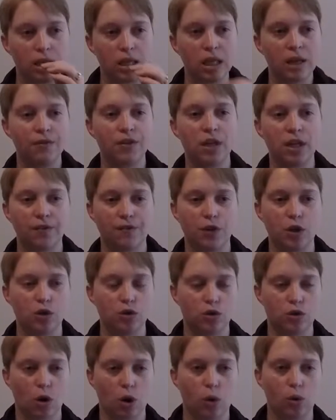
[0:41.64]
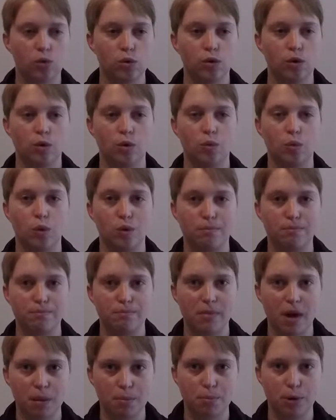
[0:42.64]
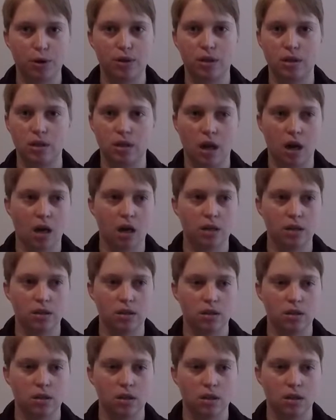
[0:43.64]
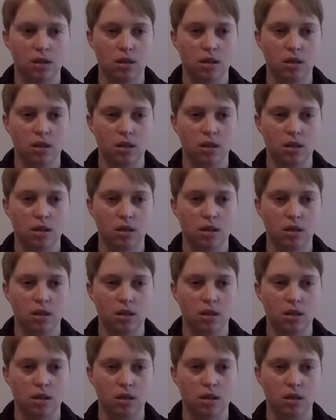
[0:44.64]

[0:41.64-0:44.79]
Even if you don't remember the signs,